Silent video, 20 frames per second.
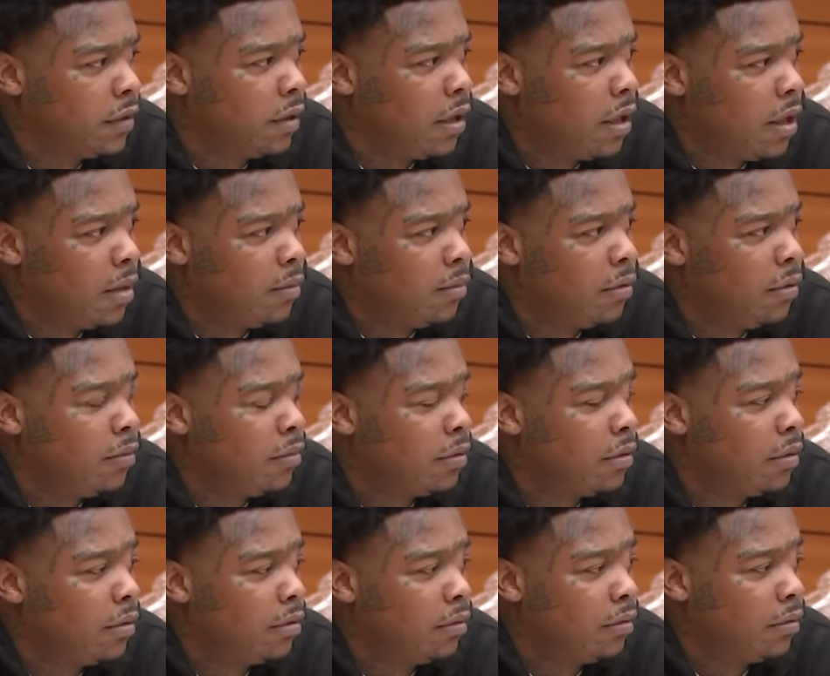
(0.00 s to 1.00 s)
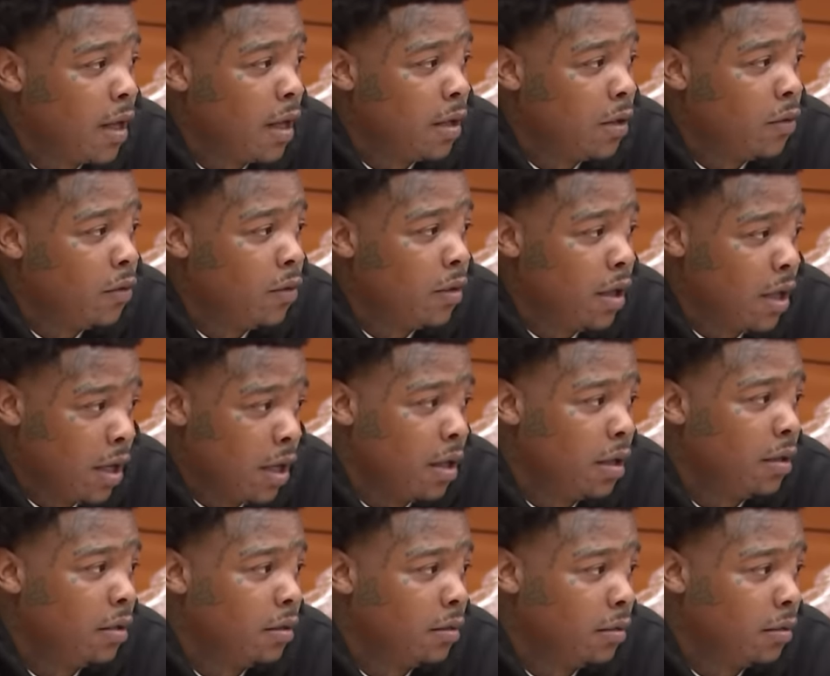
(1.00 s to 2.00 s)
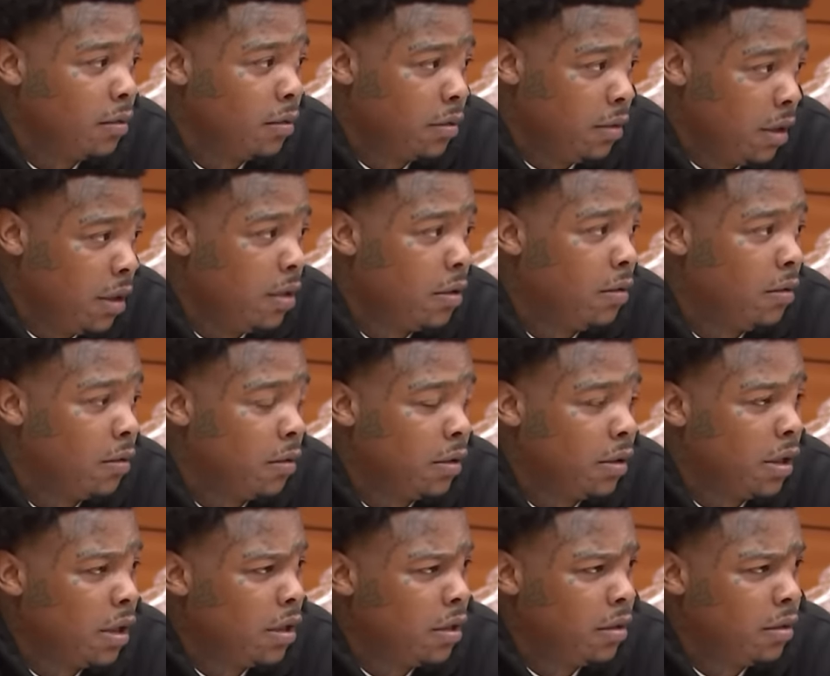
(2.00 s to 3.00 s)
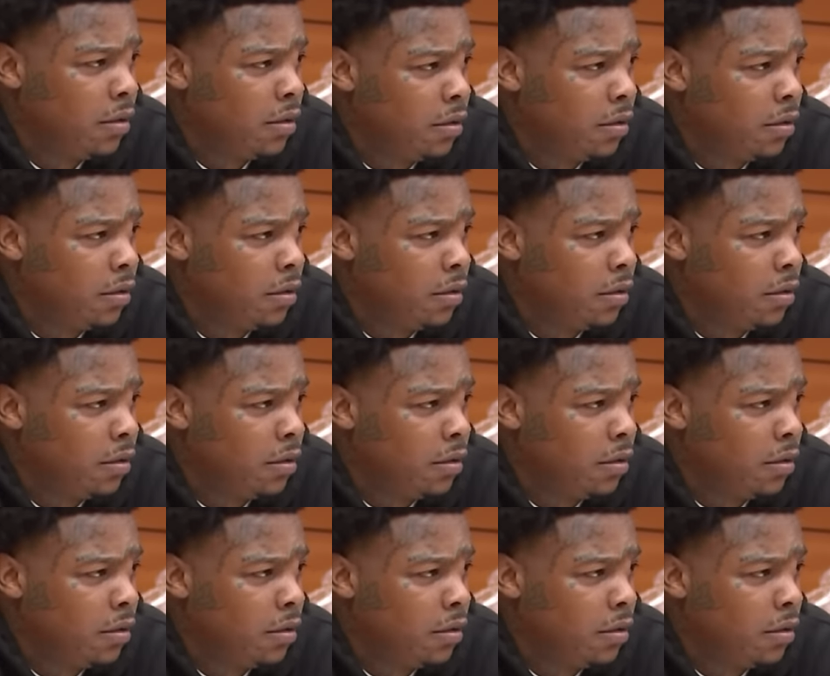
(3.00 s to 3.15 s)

a lot of people. I know yet. Shannon.